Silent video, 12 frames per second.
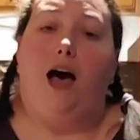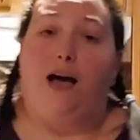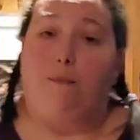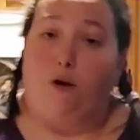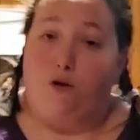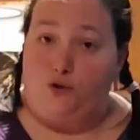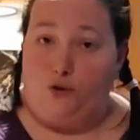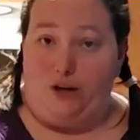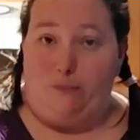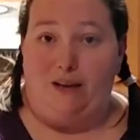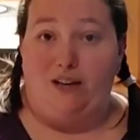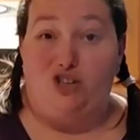I'm also
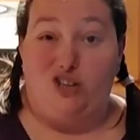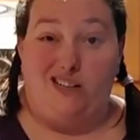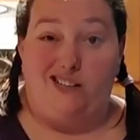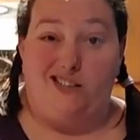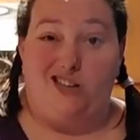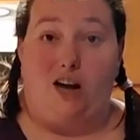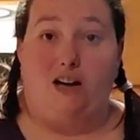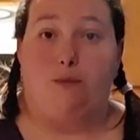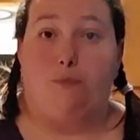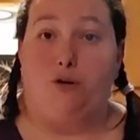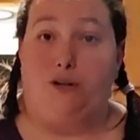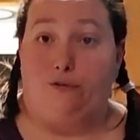going to make chicken stock to
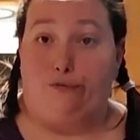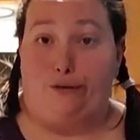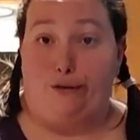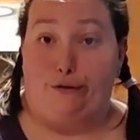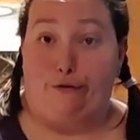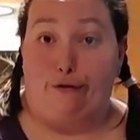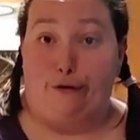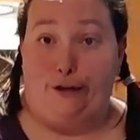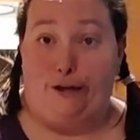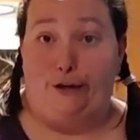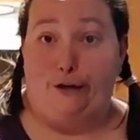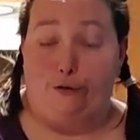put in the freezer for
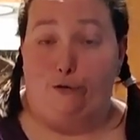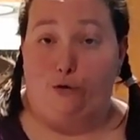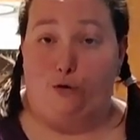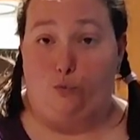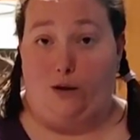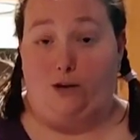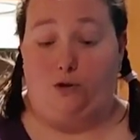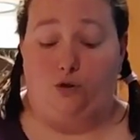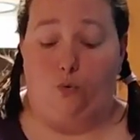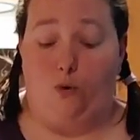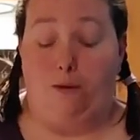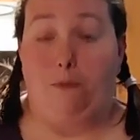later use as well.
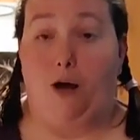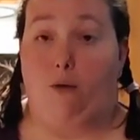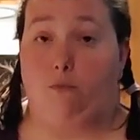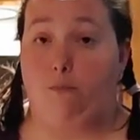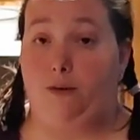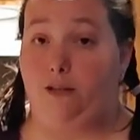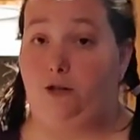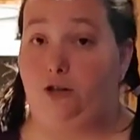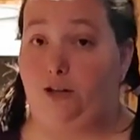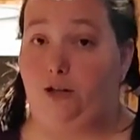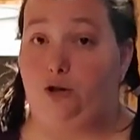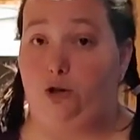So one pot will be the
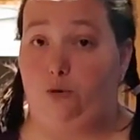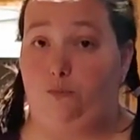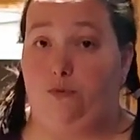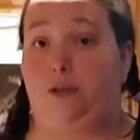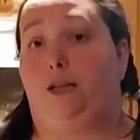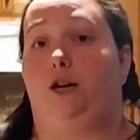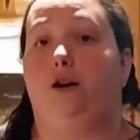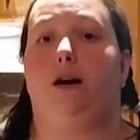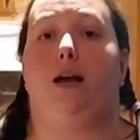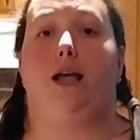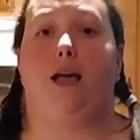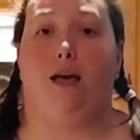chicken soup for dinner
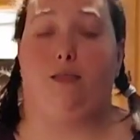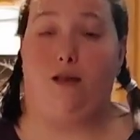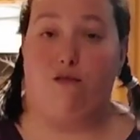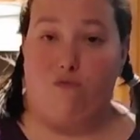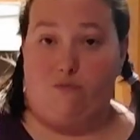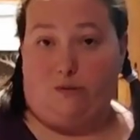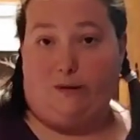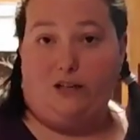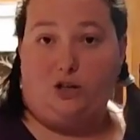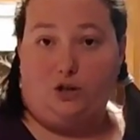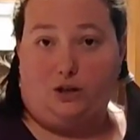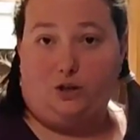and the other one will be
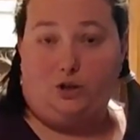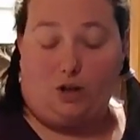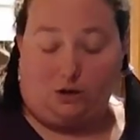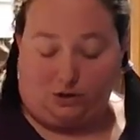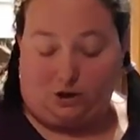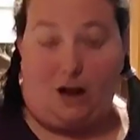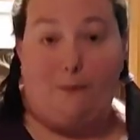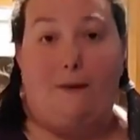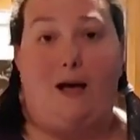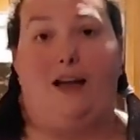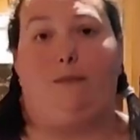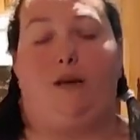the chicken stock
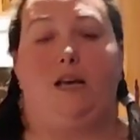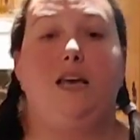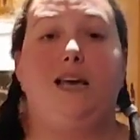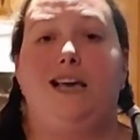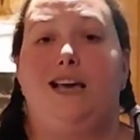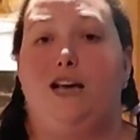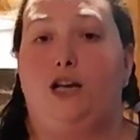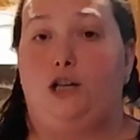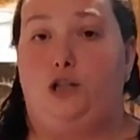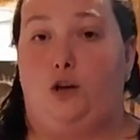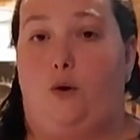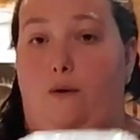behind me.
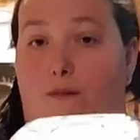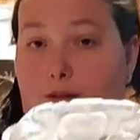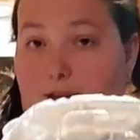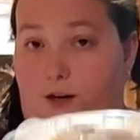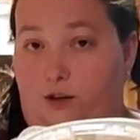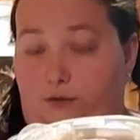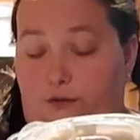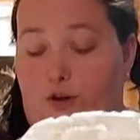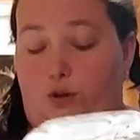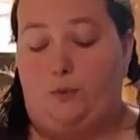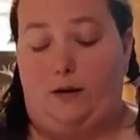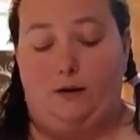So here's the
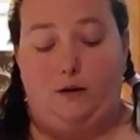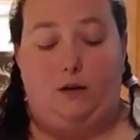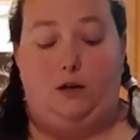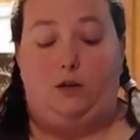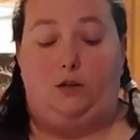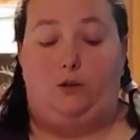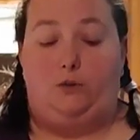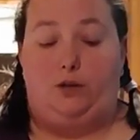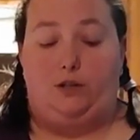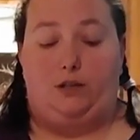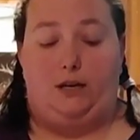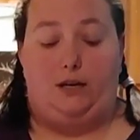first one. So we're
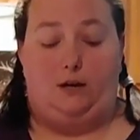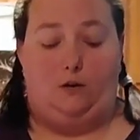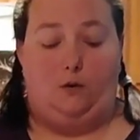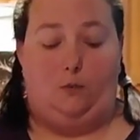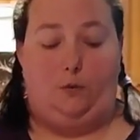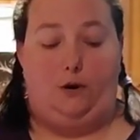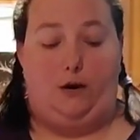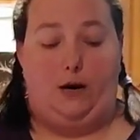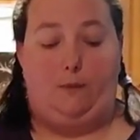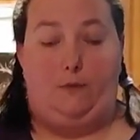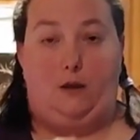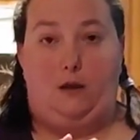just going to open her
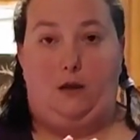up.